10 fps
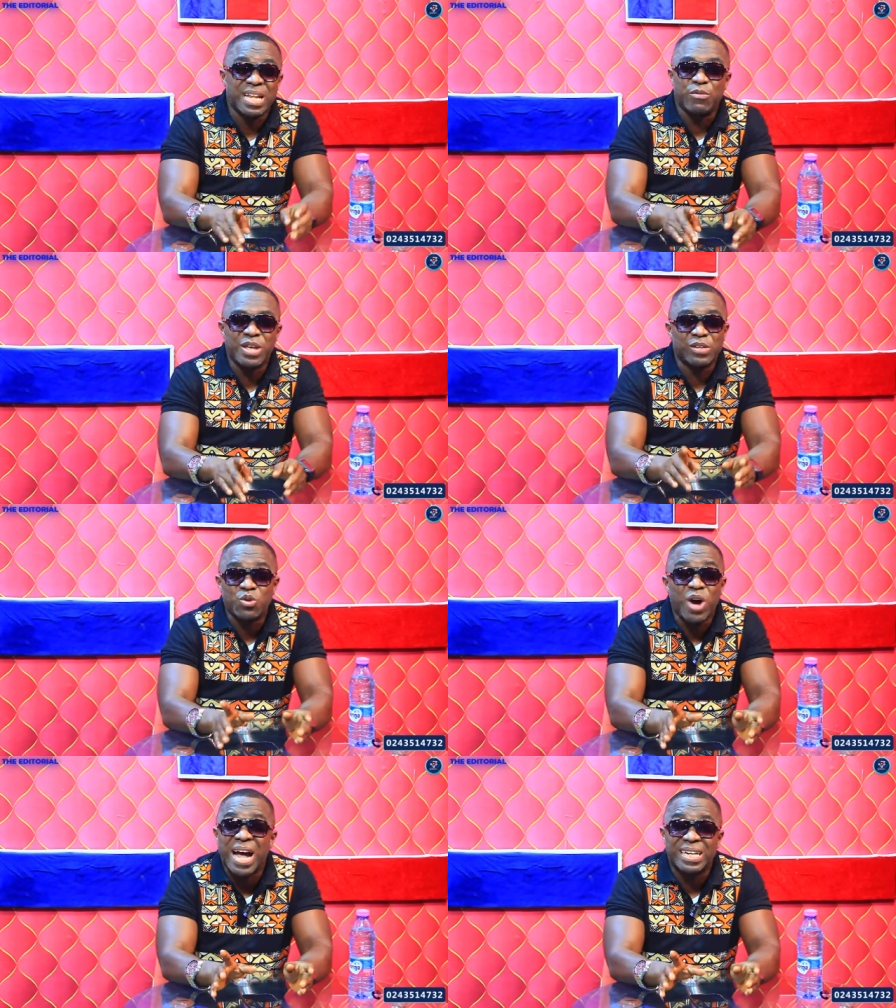Like, we are
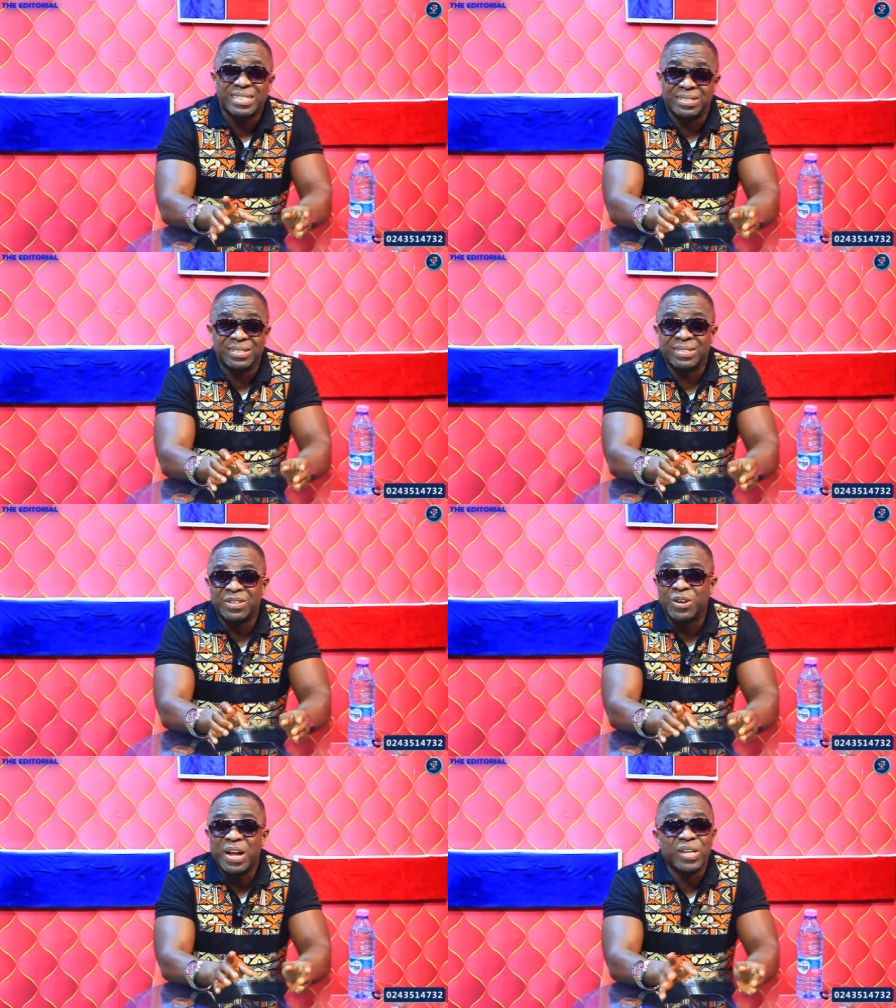so hard
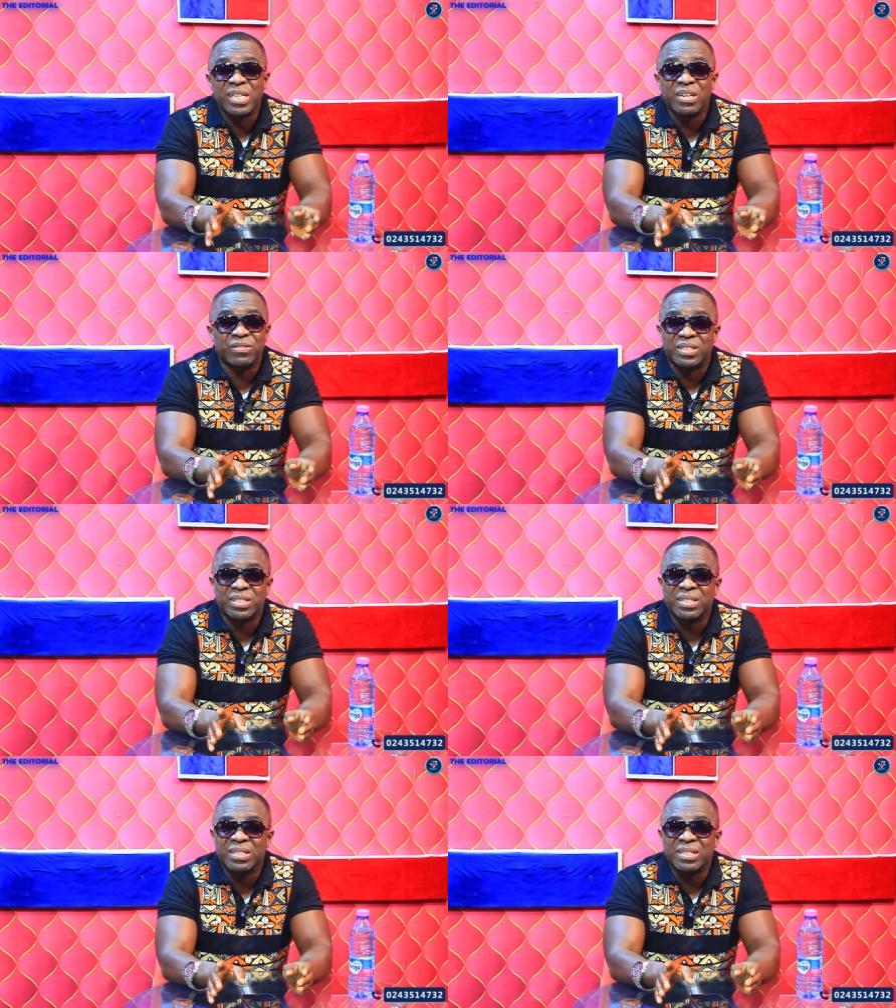on ourselves.